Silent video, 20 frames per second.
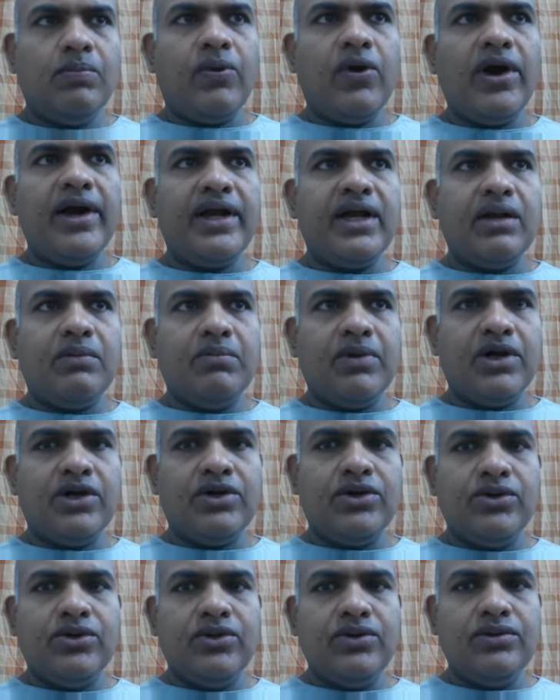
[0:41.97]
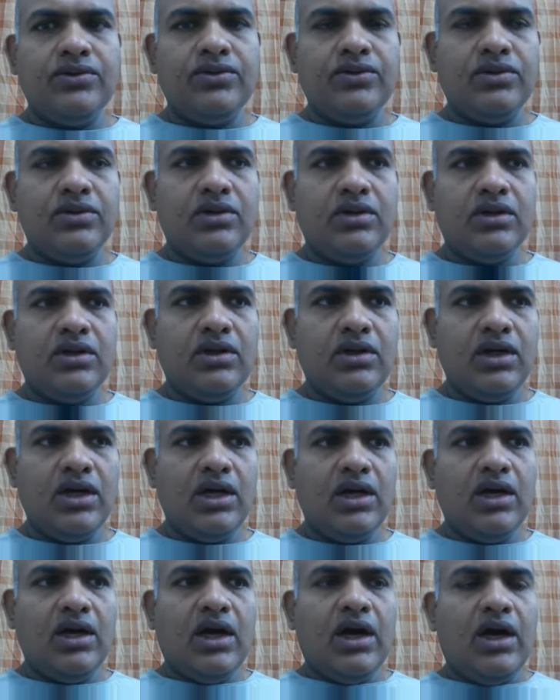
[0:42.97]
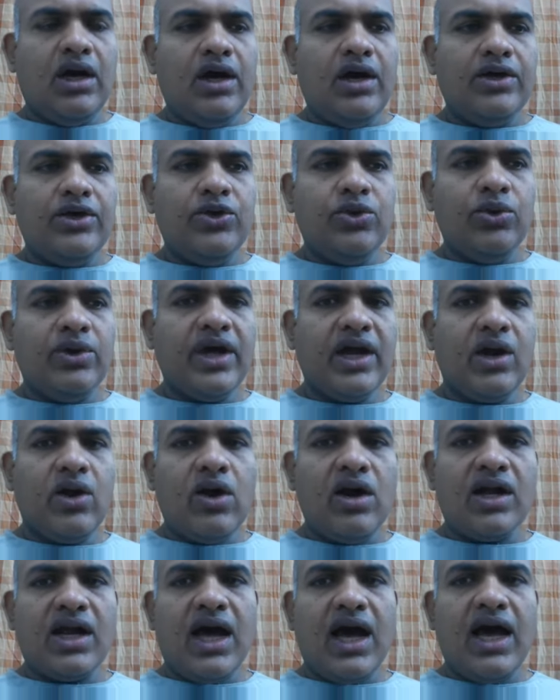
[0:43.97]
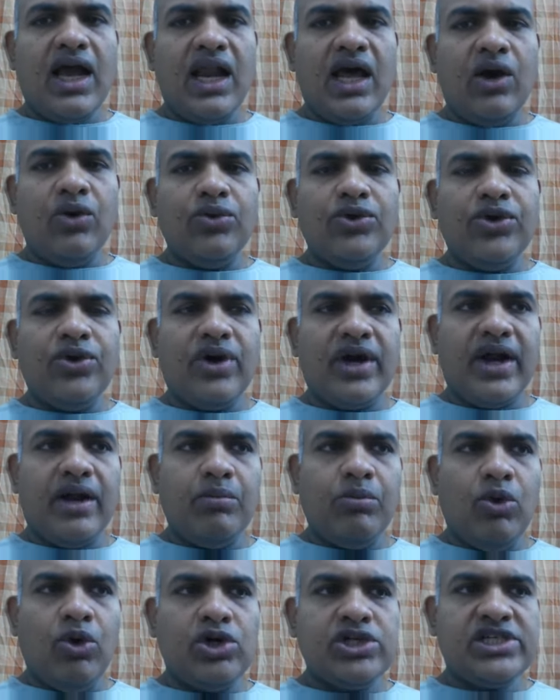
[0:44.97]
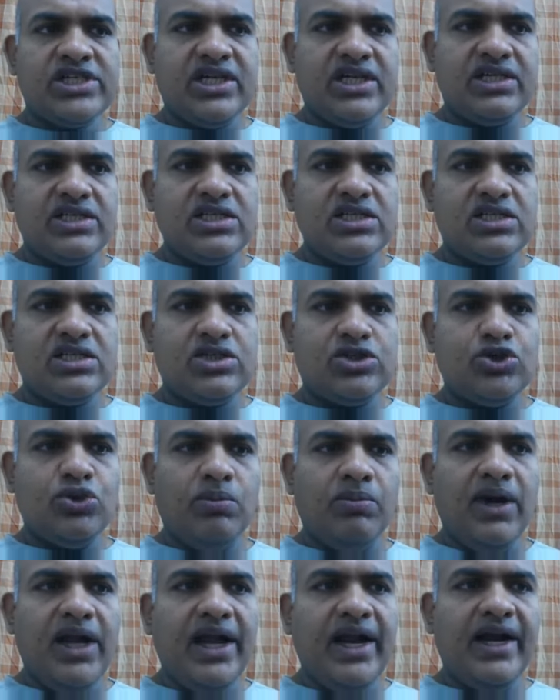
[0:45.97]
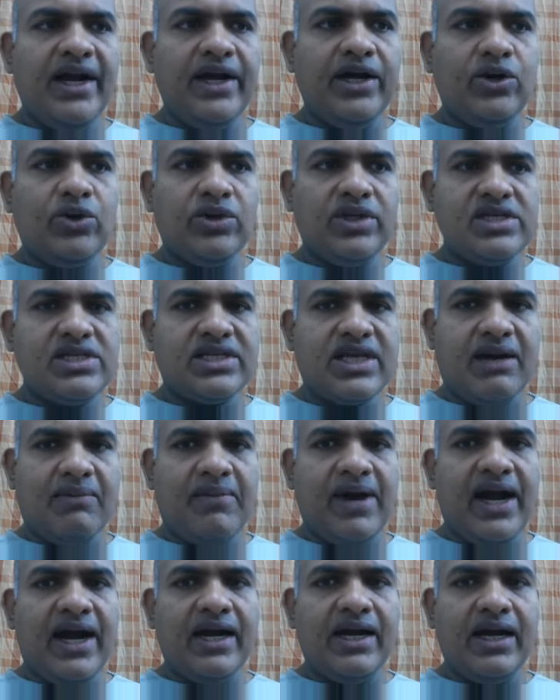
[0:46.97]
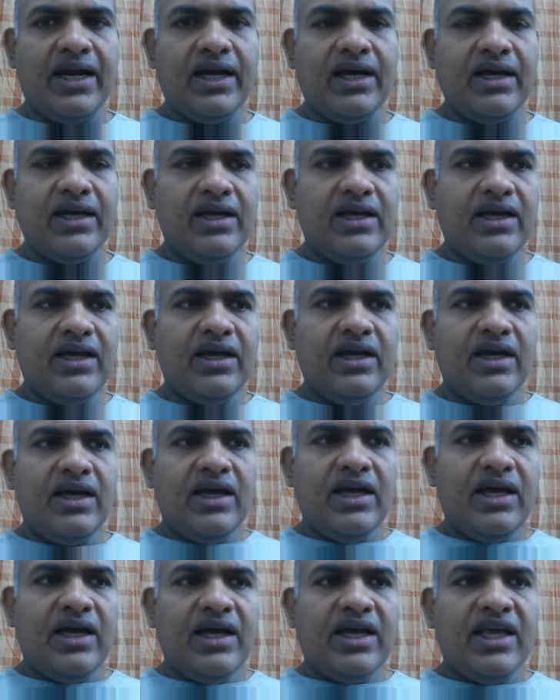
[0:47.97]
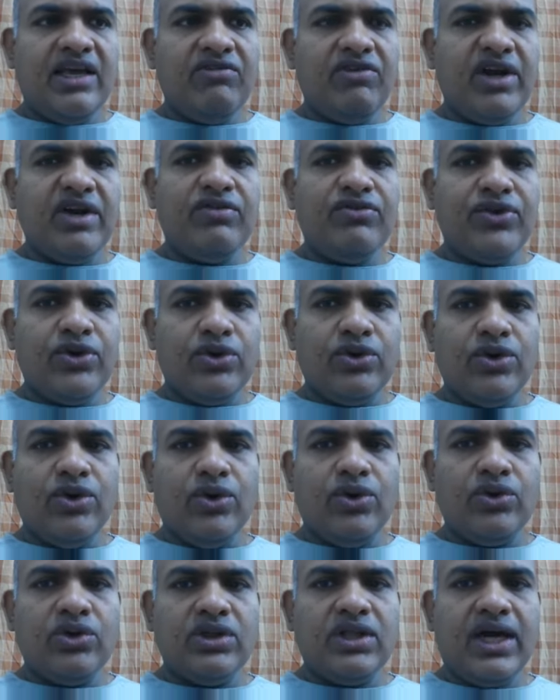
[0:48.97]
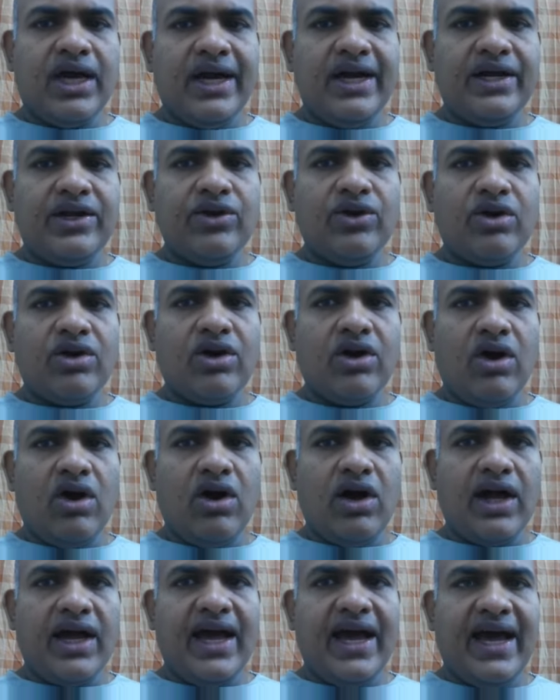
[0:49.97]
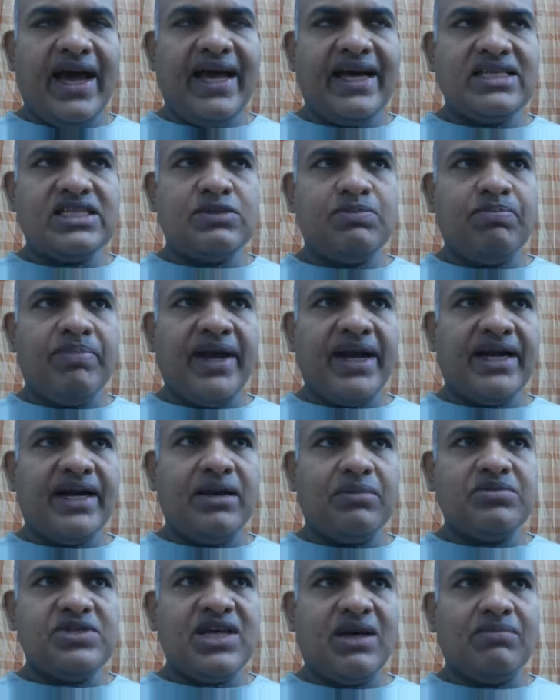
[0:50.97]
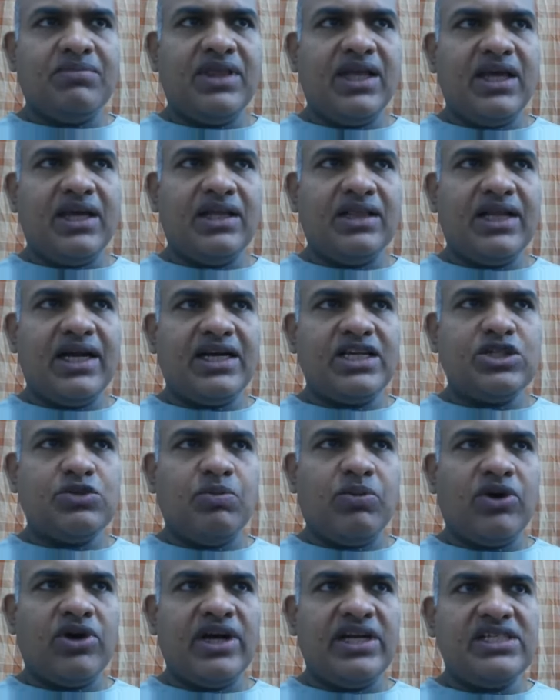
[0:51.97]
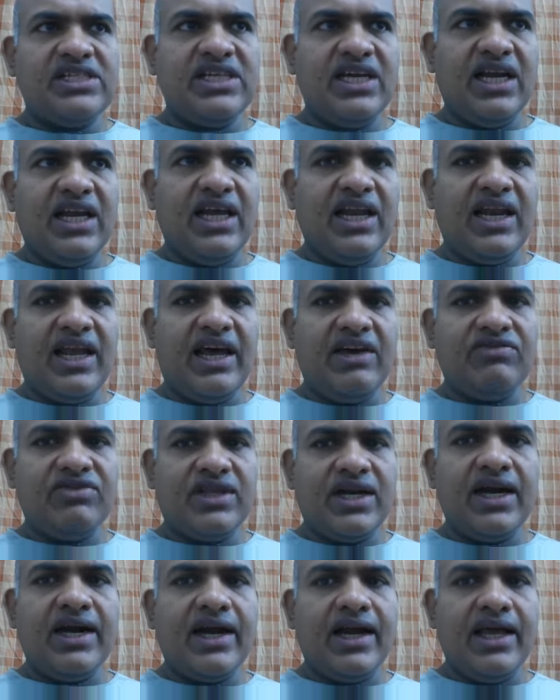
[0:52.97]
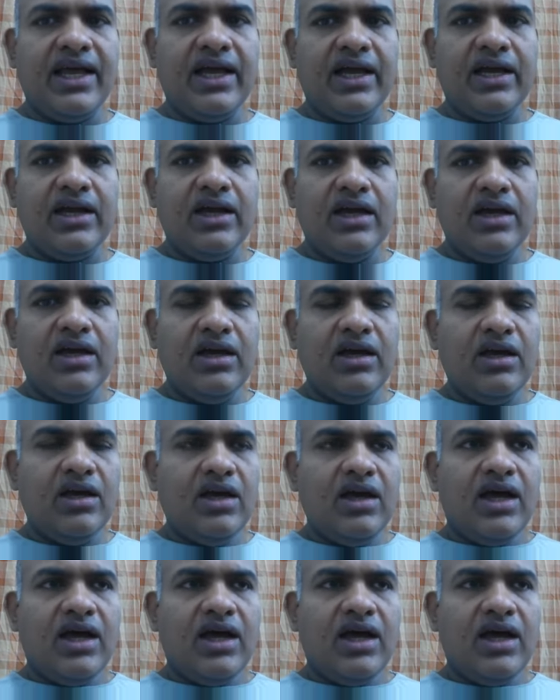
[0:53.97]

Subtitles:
Point number 2, you cannot allow your emotions to bleed into this command. Even if you know that your dog has picked up something that is potentially life-threatening,